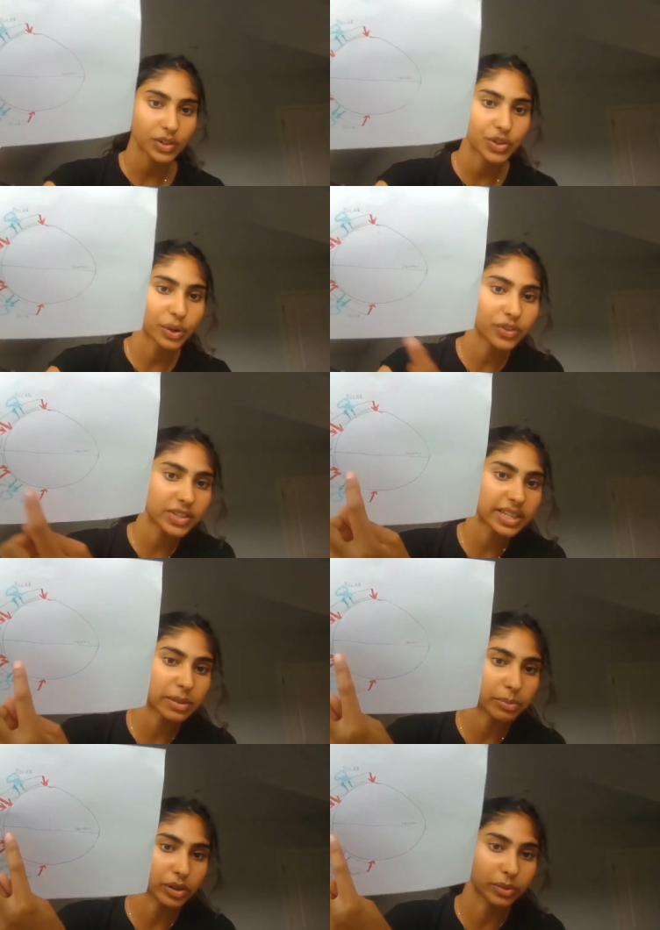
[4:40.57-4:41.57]
So if you see
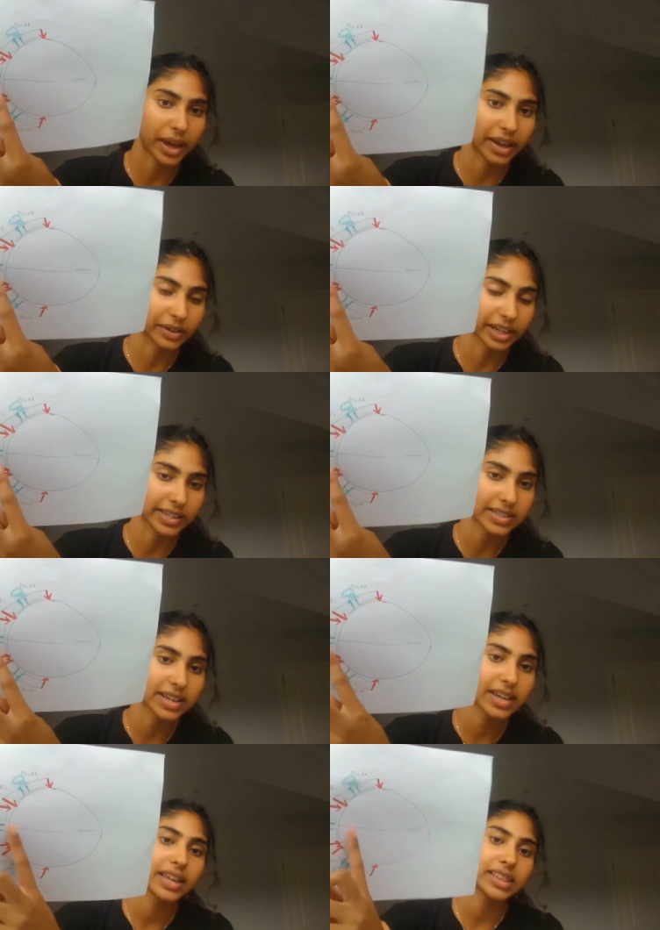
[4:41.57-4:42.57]
the blue areas,
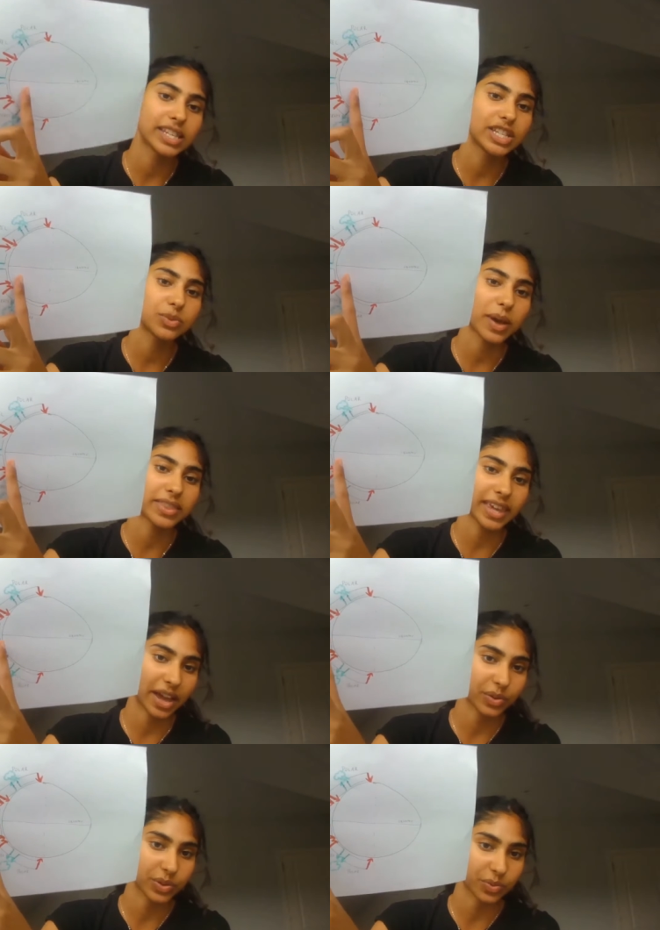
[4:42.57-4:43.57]
this is where the
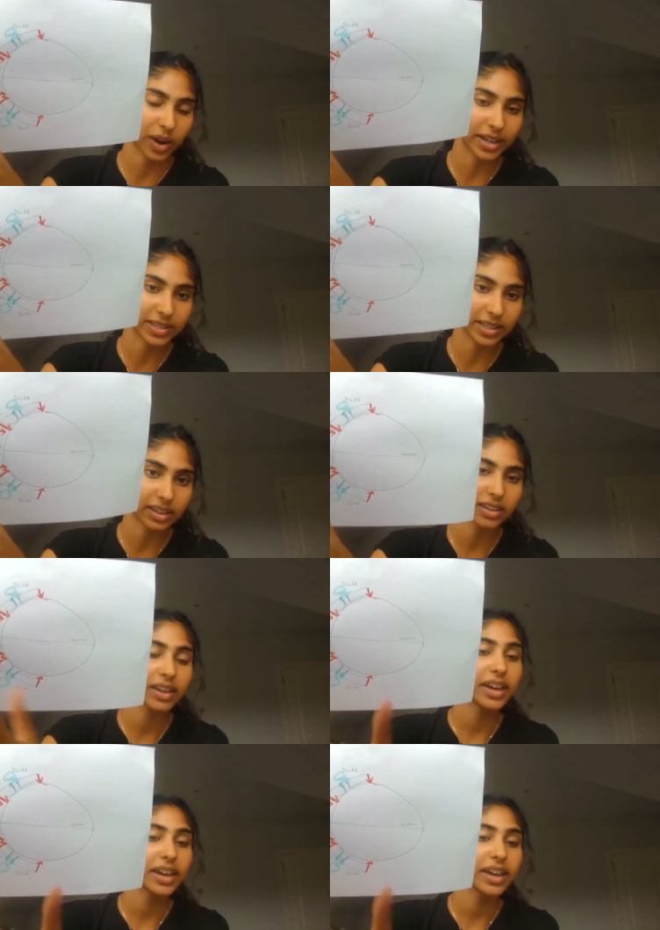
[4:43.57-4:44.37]
air is rising.